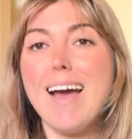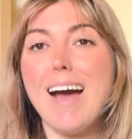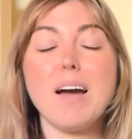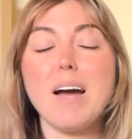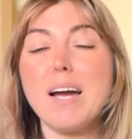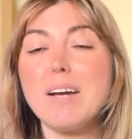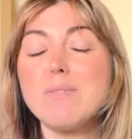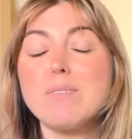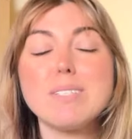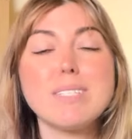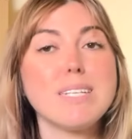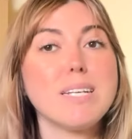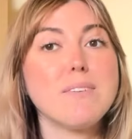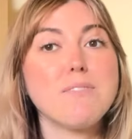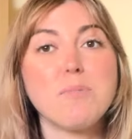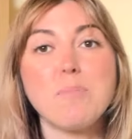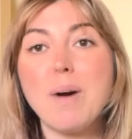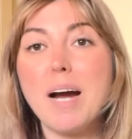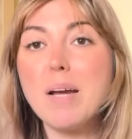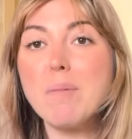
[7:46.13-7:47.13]
I
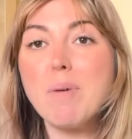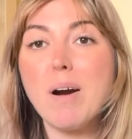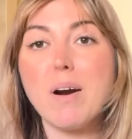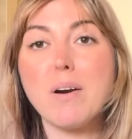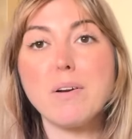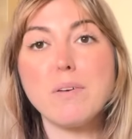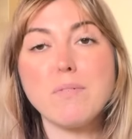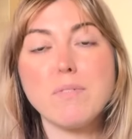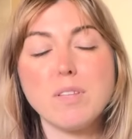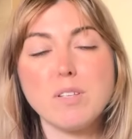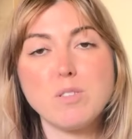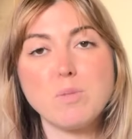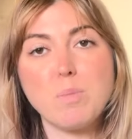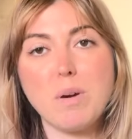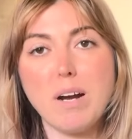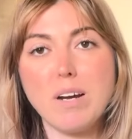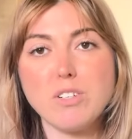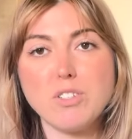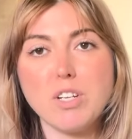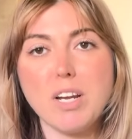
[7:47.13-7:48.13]
received my part of this
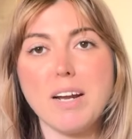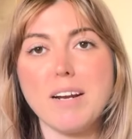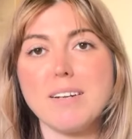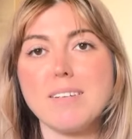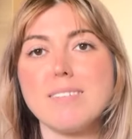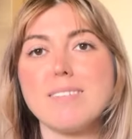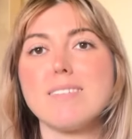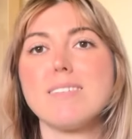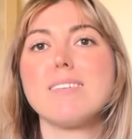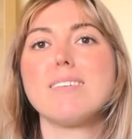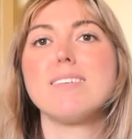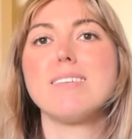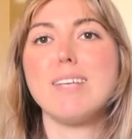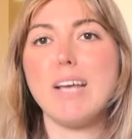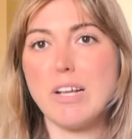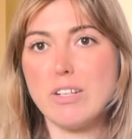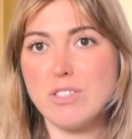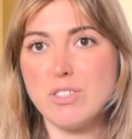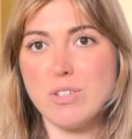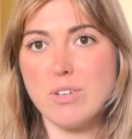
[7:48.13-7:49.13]
project
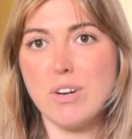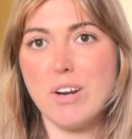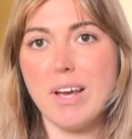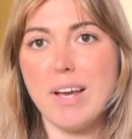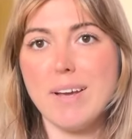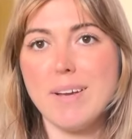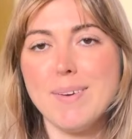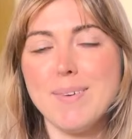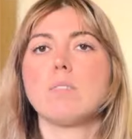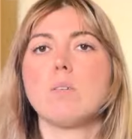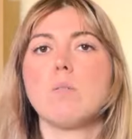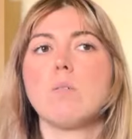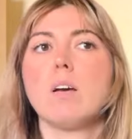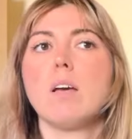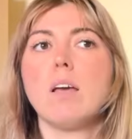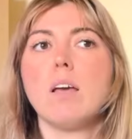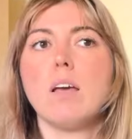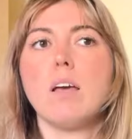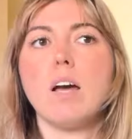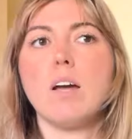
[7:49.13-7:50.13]
yesterday. So
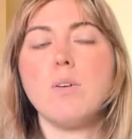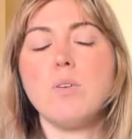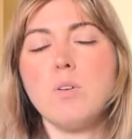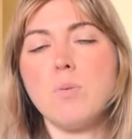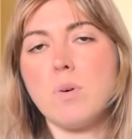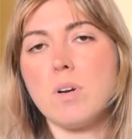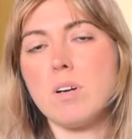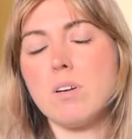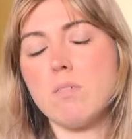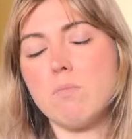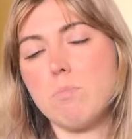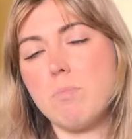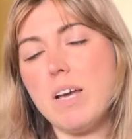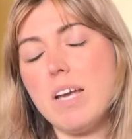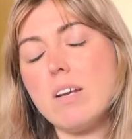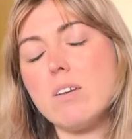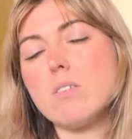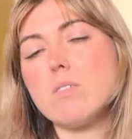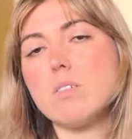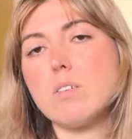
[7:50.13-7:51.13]
you want to
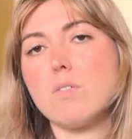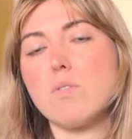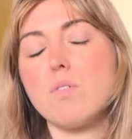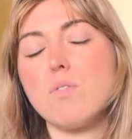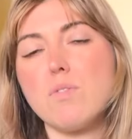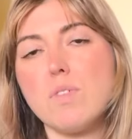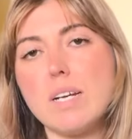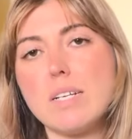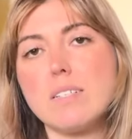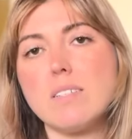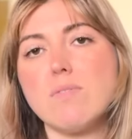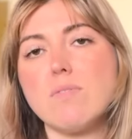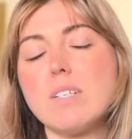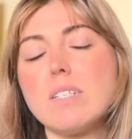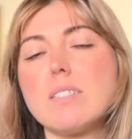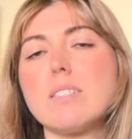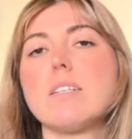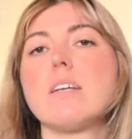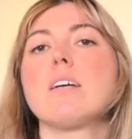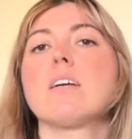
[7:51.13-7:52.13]
pair your reflective
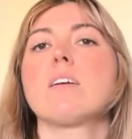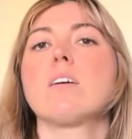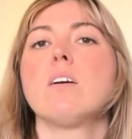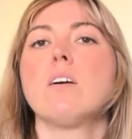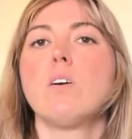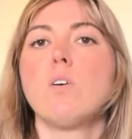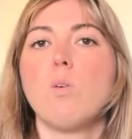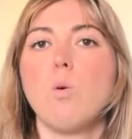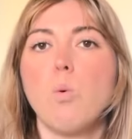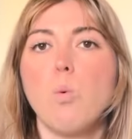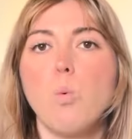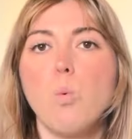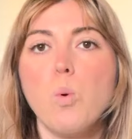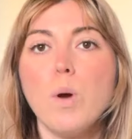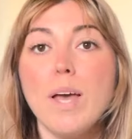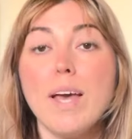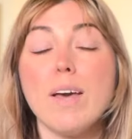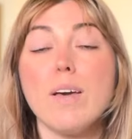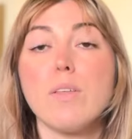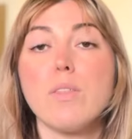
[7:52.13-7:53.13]
listening
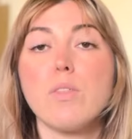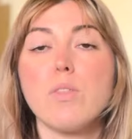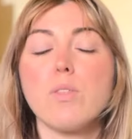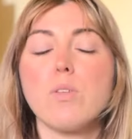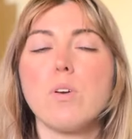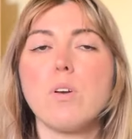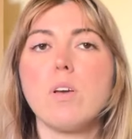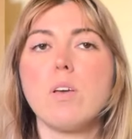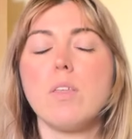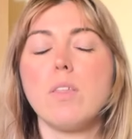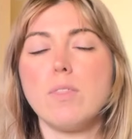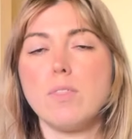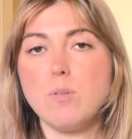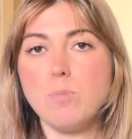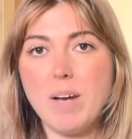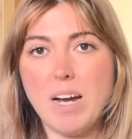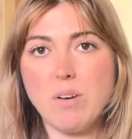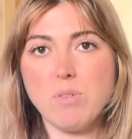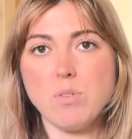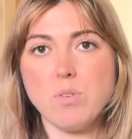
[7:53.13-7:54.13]
with the
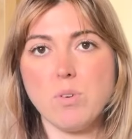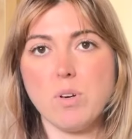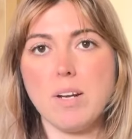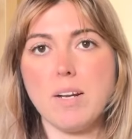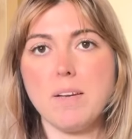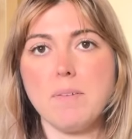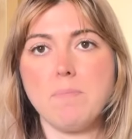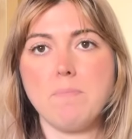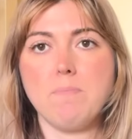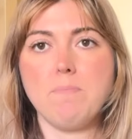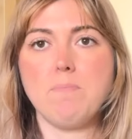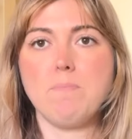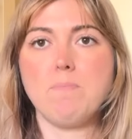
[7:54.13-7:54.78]
boundary.